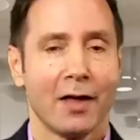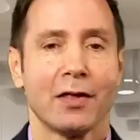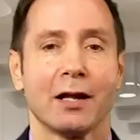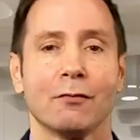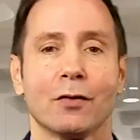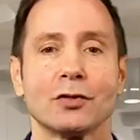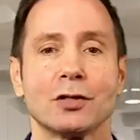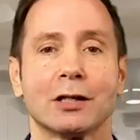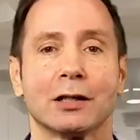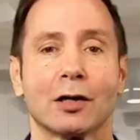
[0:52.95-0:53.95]
then I invite
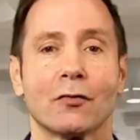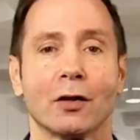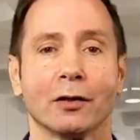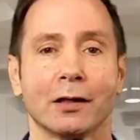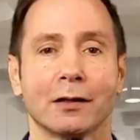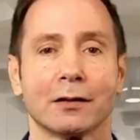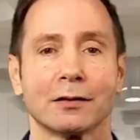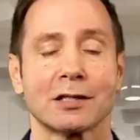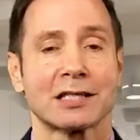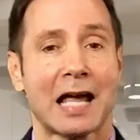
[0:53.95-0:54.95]
you to click on the link
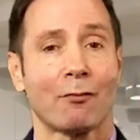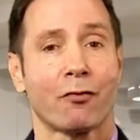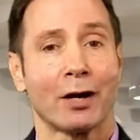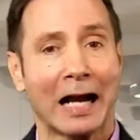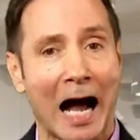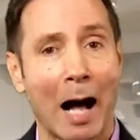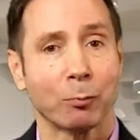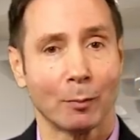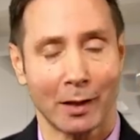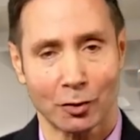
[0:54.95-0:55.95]
to sign up for a
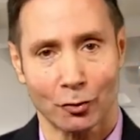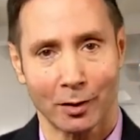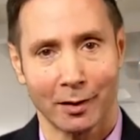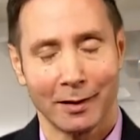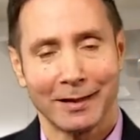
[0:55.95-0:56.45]
complimentary,